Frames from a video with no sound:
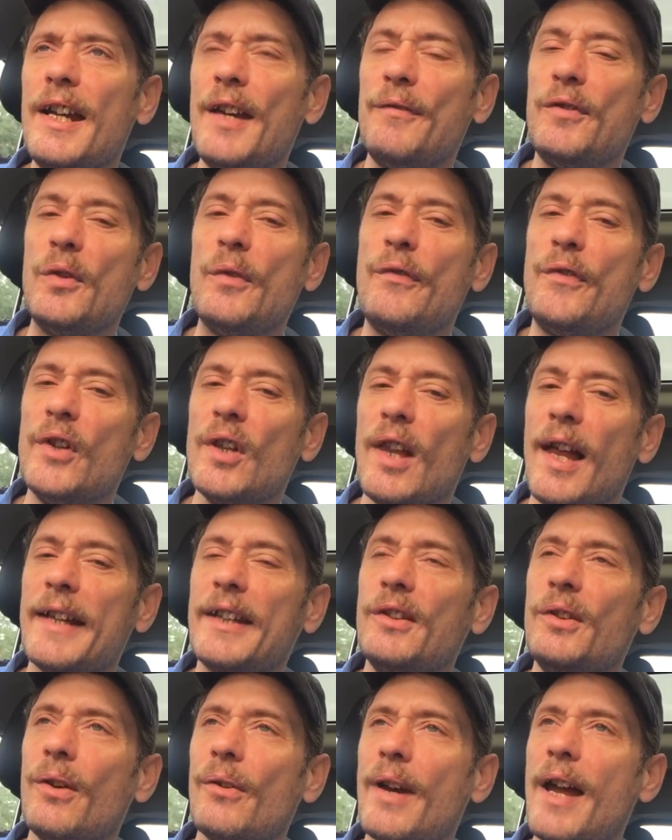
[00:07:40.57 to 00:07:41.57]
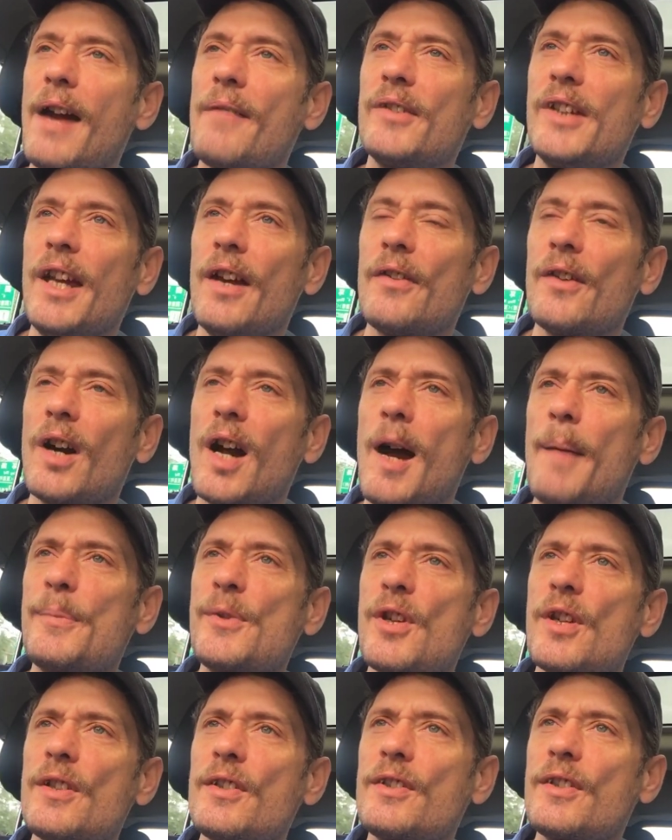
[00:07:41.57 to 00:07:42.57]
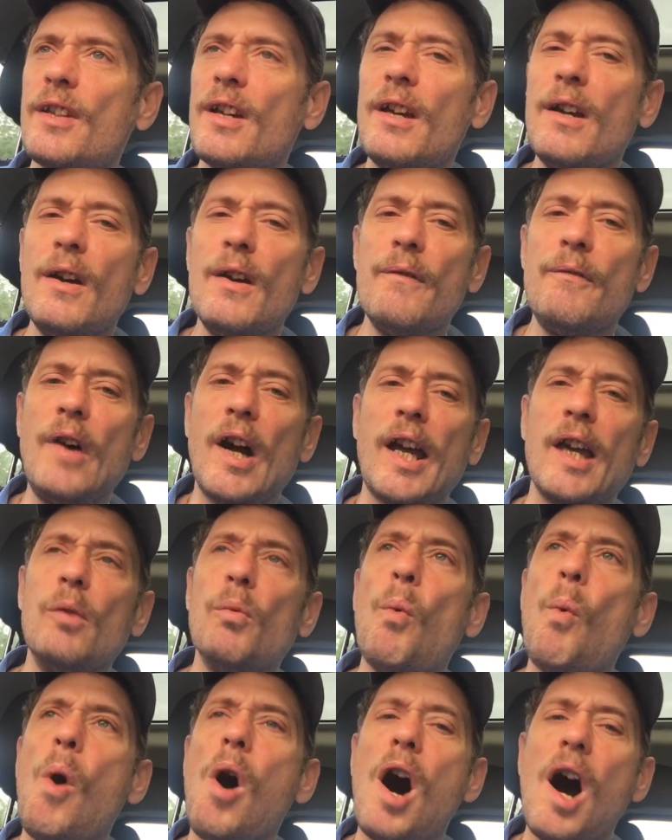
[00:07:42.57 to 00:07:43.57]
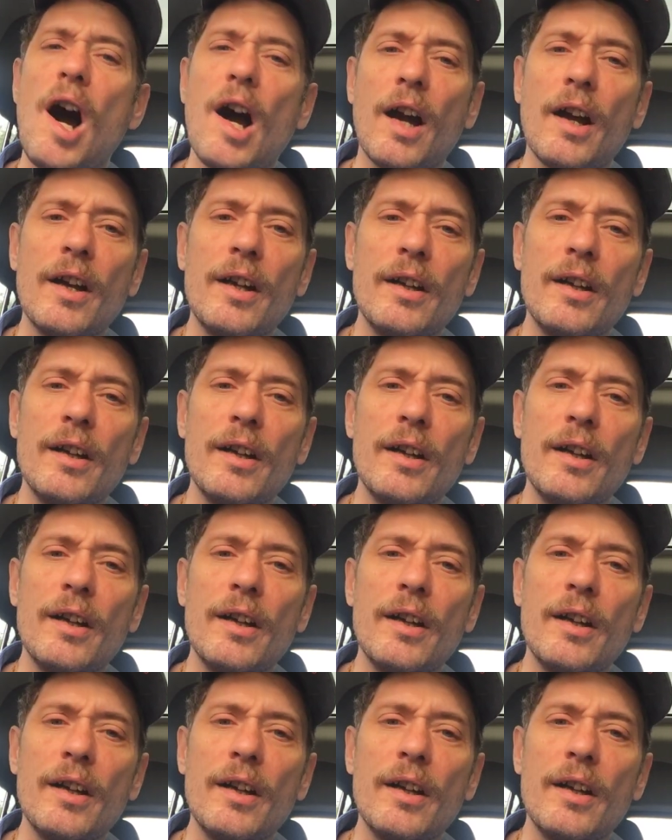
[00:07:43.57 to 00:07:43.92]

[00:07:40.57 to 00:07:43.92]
If you feel like you don't have any other options, fucking walk.